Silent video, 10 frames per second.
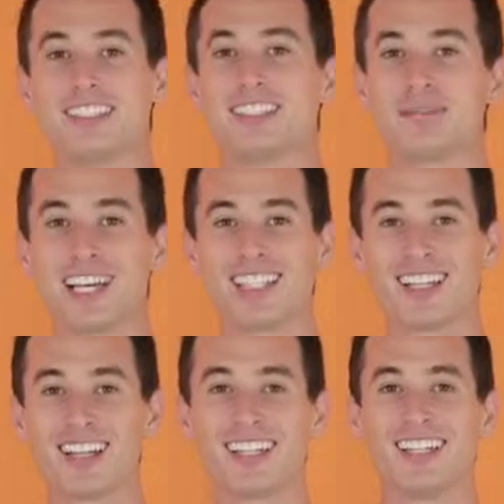Your zip
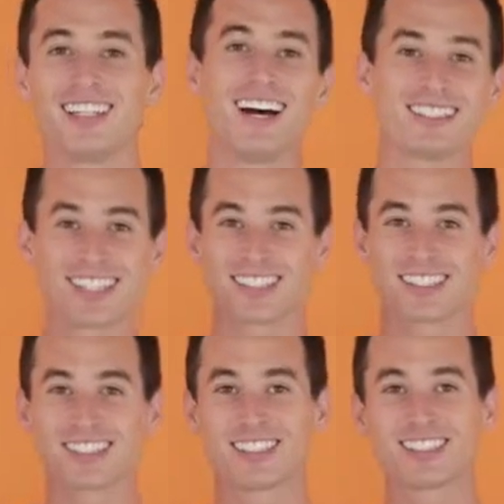tie's on, now take
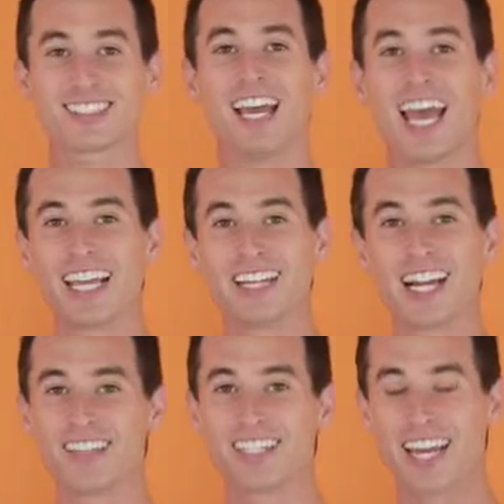your scissors and
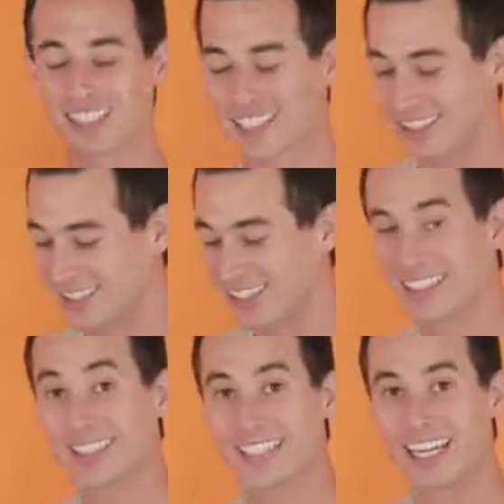cut off the excess,
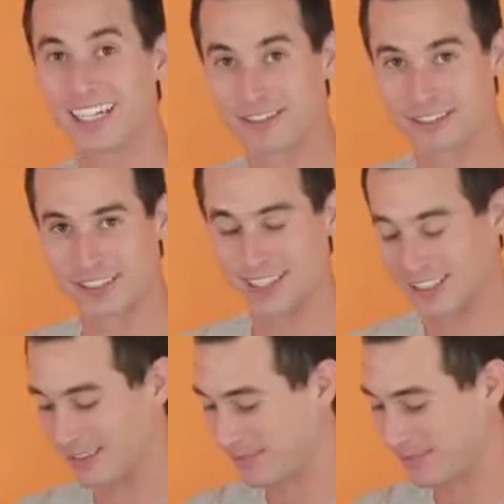carefully.